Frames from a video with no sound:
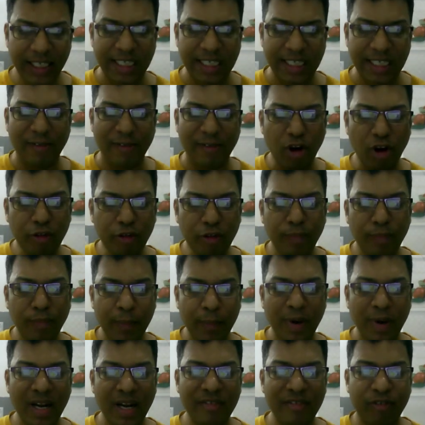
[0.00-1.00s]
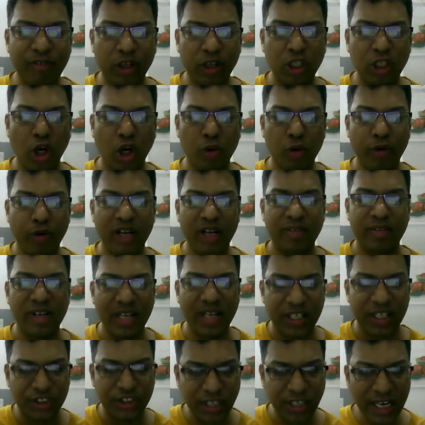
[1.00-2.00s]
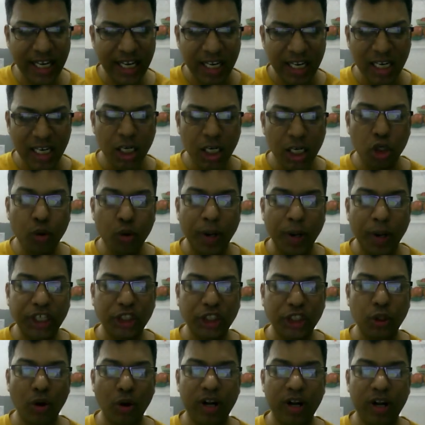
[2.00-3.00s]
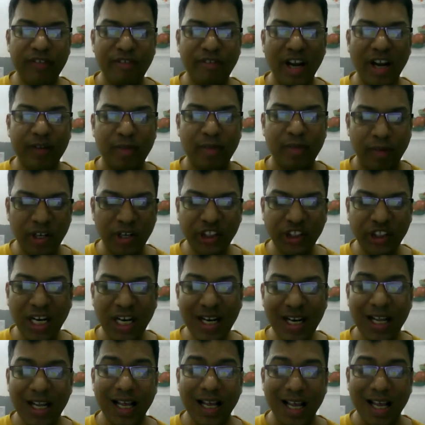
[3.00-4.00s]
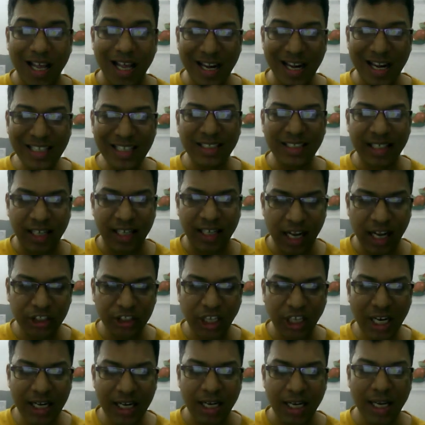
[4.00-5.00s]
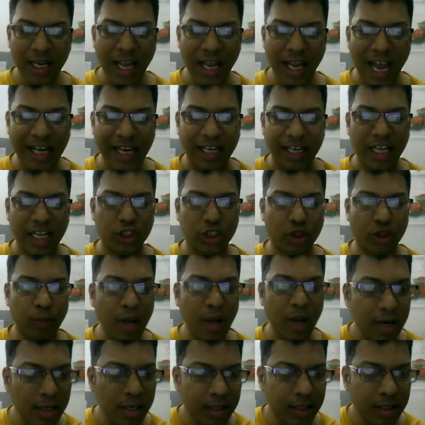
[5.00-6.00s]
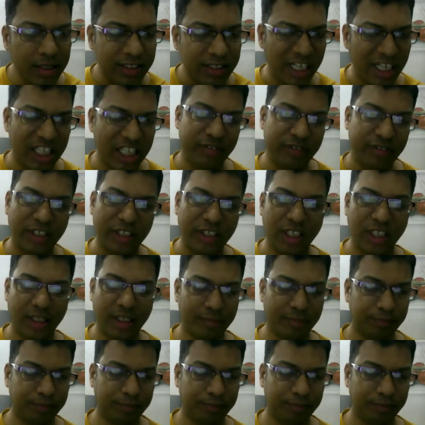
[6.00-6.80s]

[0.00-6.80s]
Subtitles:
developed primarily for the automotive industry to ensure defect prevention, risk reduction, and customer satisfaction.